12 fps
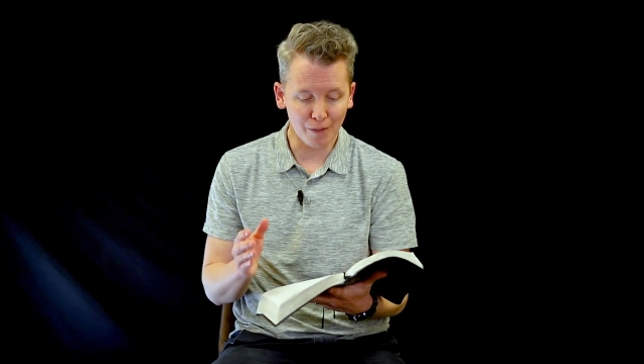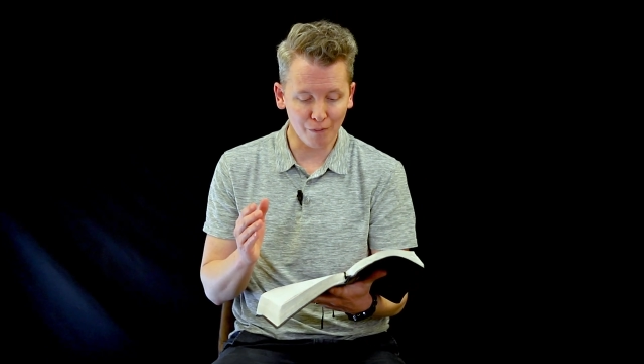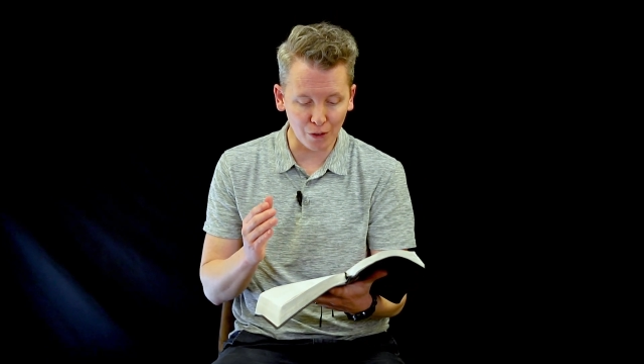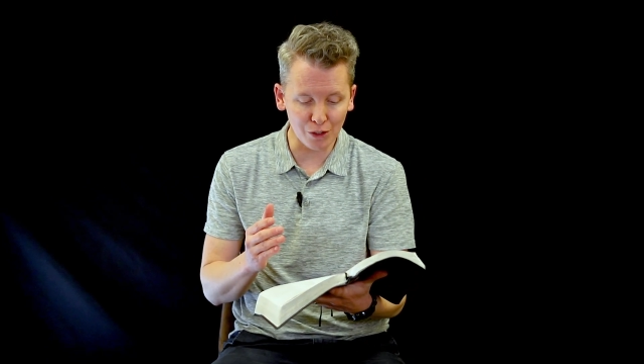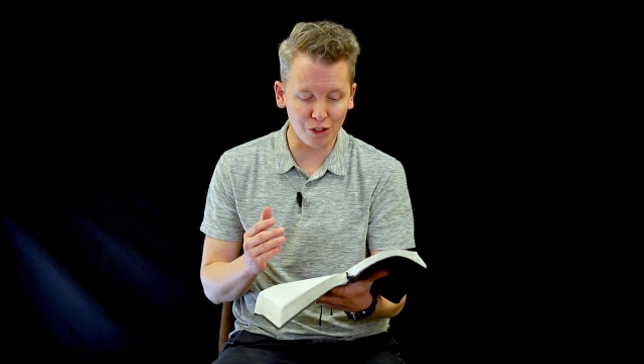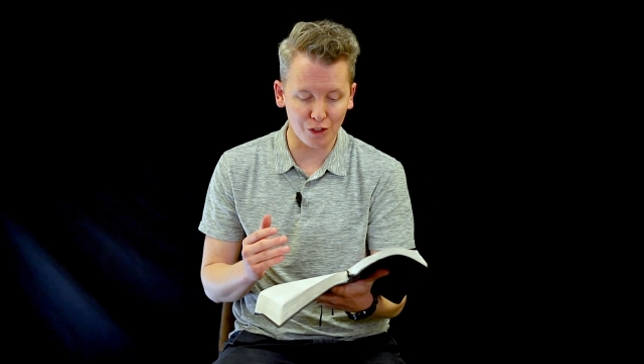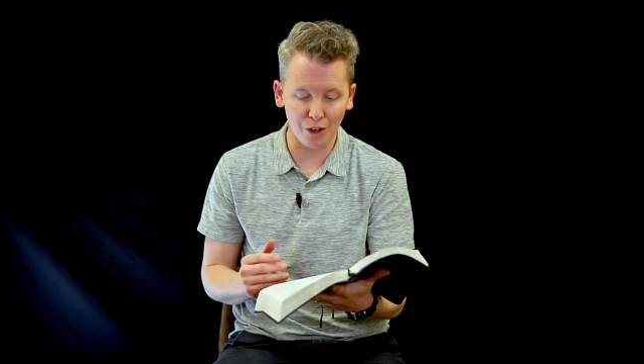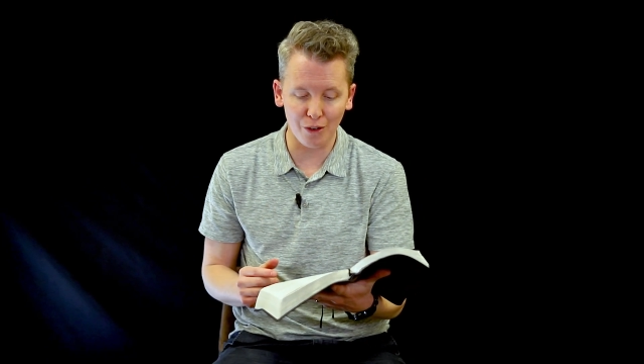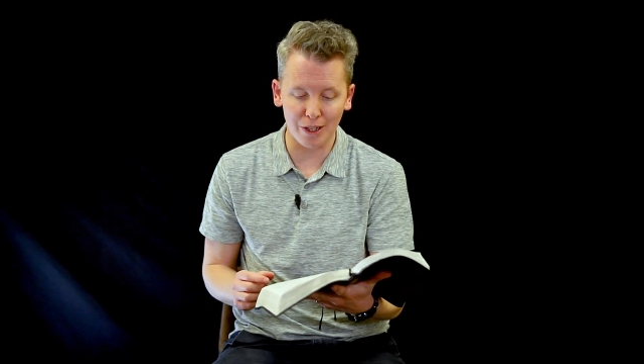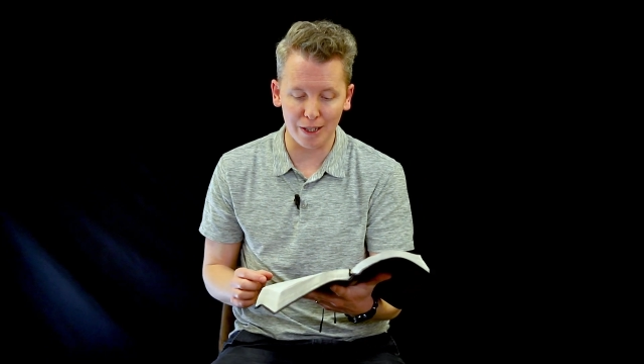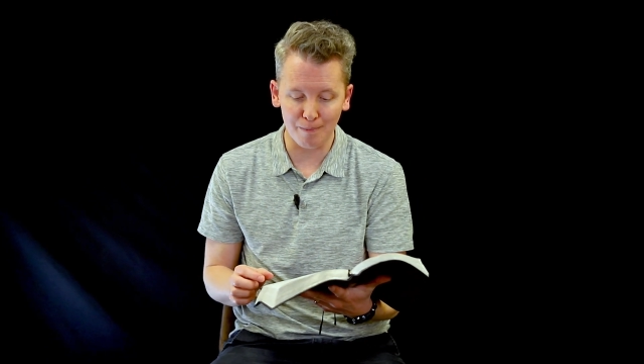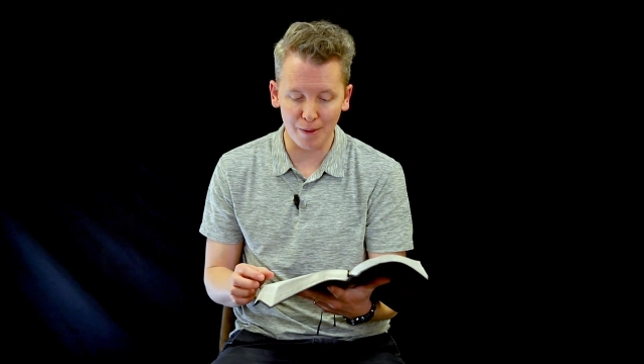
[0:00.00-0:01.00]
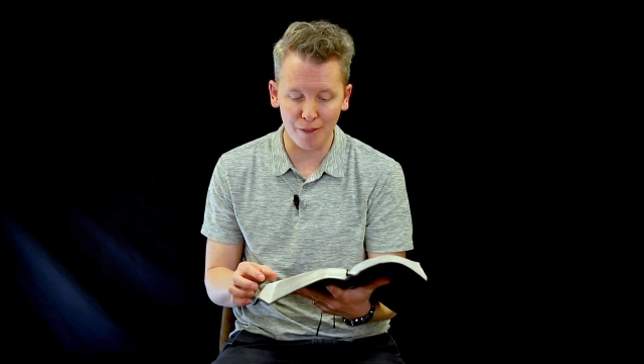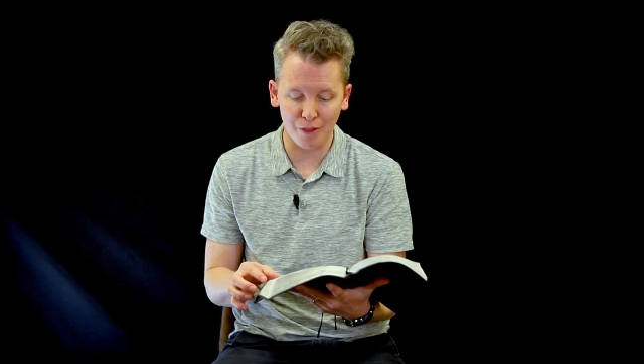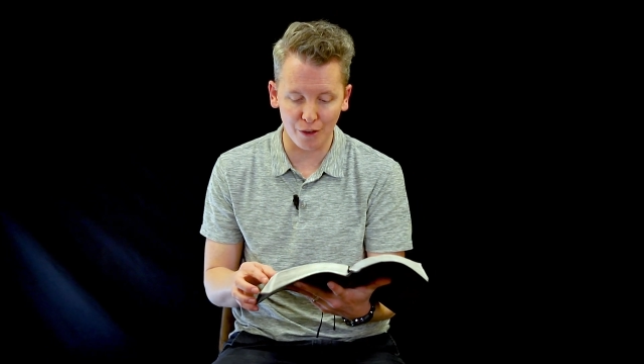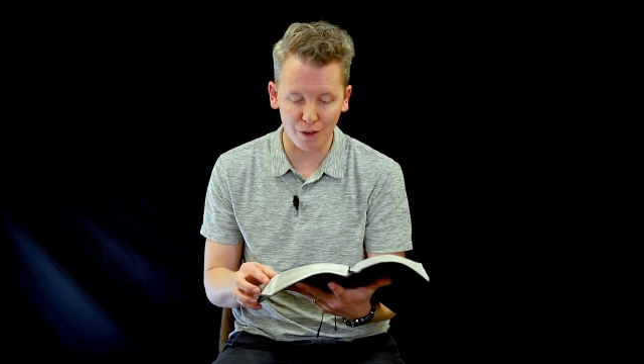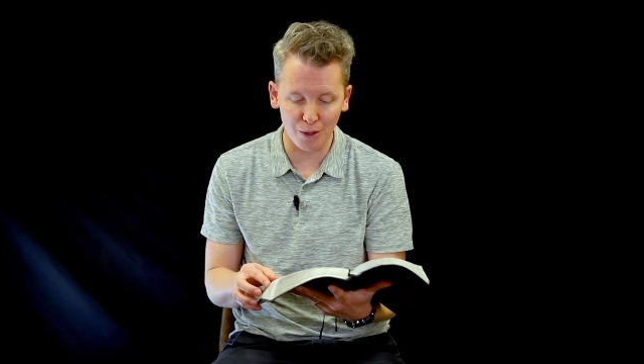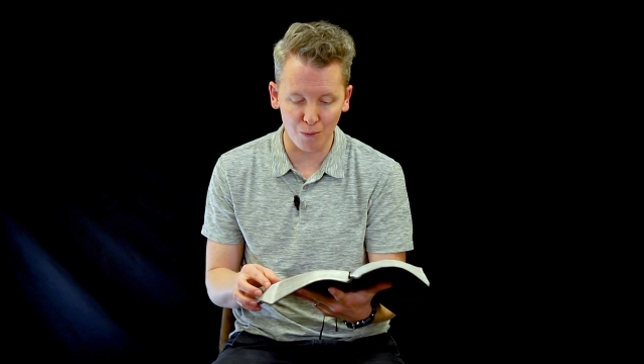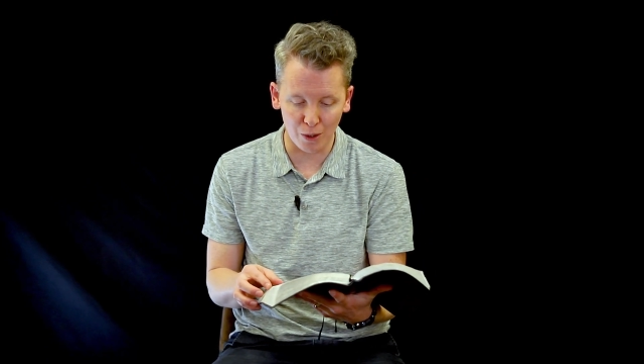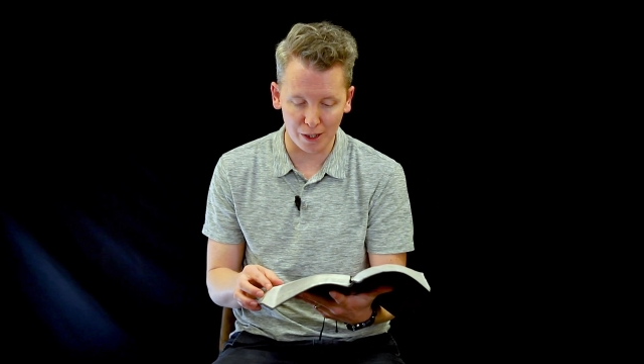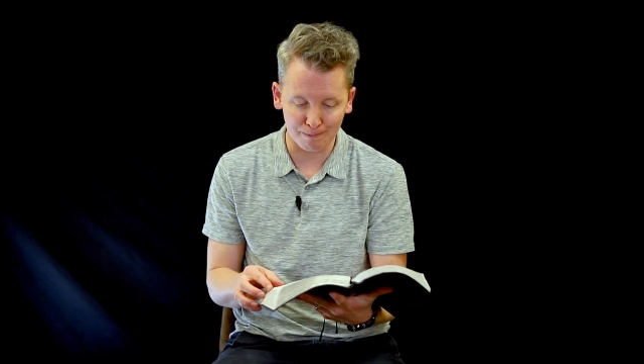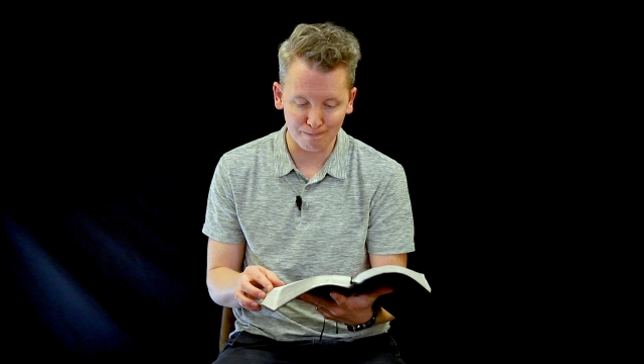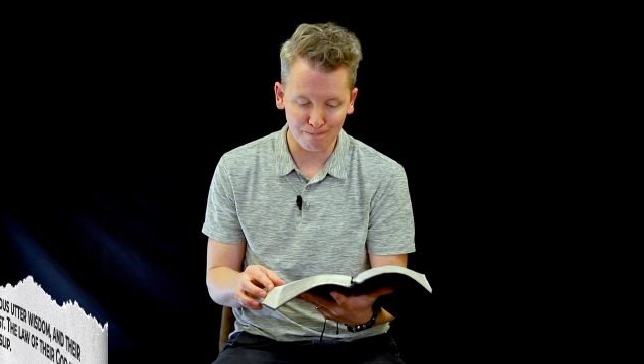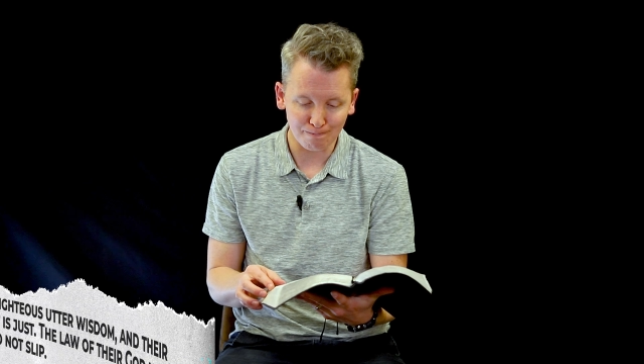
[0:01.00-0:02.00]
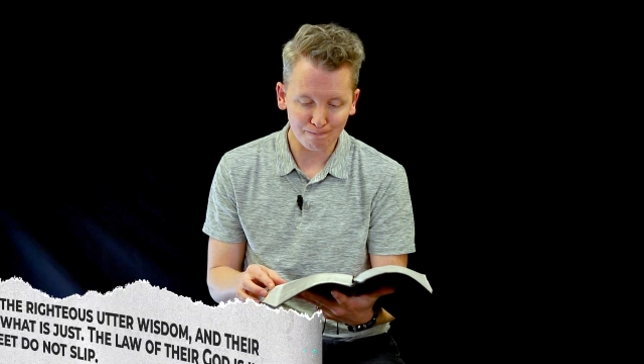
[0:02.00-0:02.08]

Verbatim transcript: verse 30 and 31.